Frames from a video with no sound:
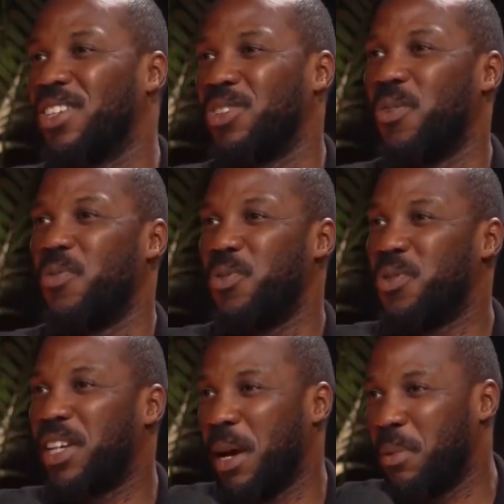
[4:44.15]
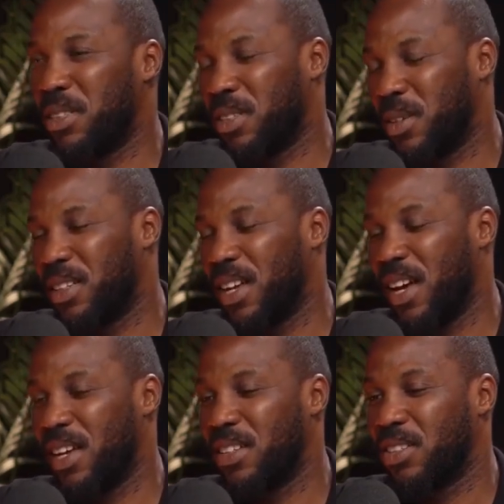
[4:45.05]
So food came into it,
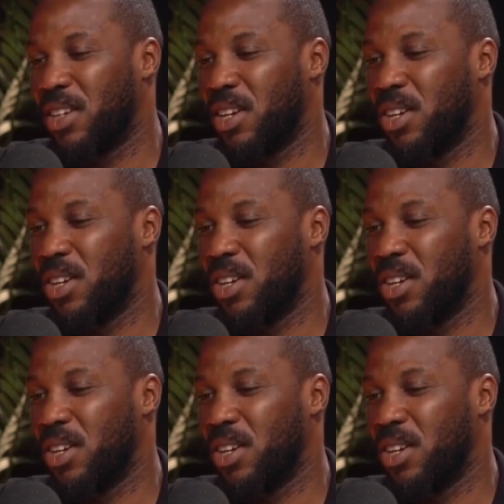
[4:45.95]
and